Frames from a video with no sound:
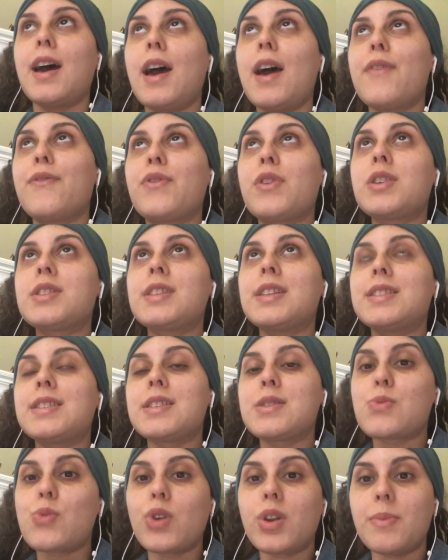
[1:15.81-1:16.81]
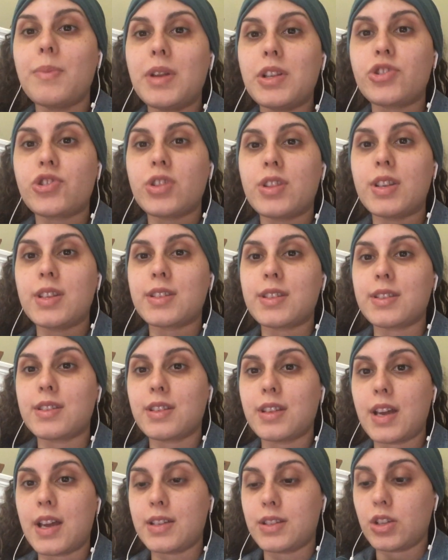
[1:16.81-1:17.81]
at first I didn't want to mention this
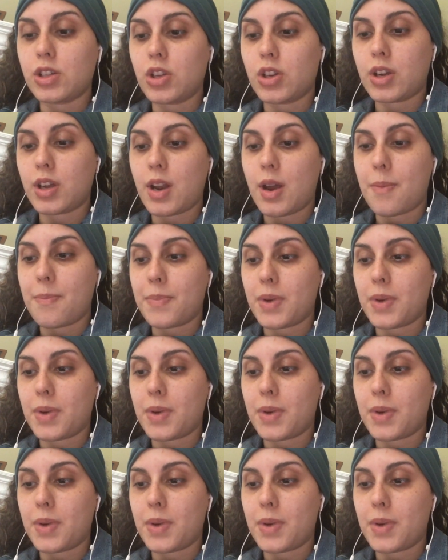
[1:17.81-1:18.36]
until I had to look it up.